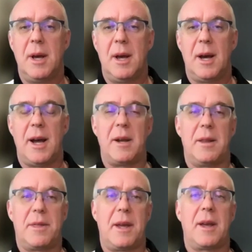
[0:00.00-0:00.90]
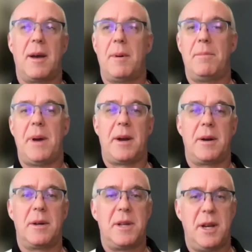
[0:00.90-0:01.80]
I think I'm a
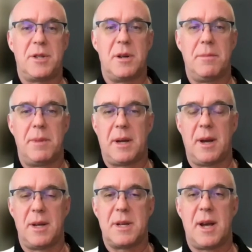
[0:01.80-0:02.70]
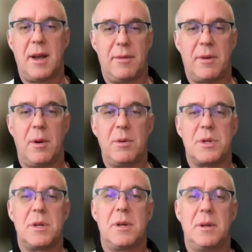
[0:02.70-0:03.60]
better teacher because I have
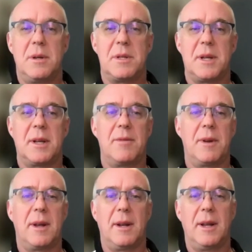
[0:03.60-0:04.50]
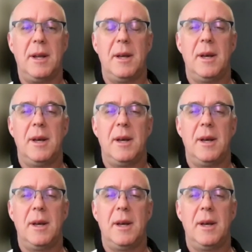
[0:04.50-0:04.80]
coached significantly